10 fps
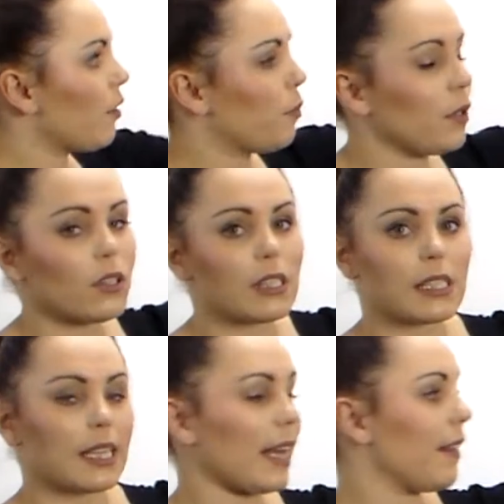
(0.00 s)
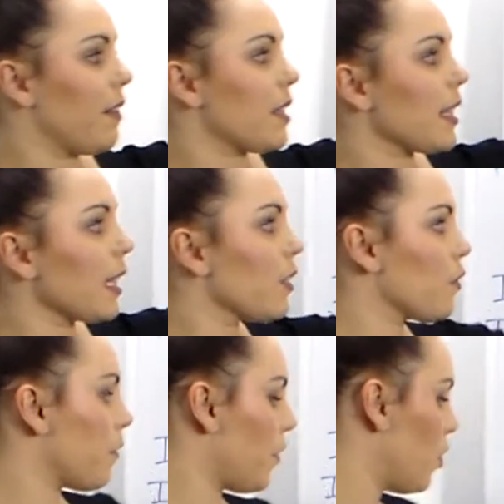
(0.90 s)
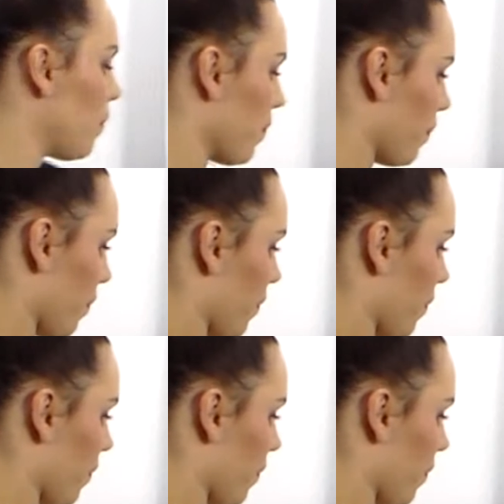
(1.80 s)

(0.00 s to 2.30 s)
If we look at it in the second form,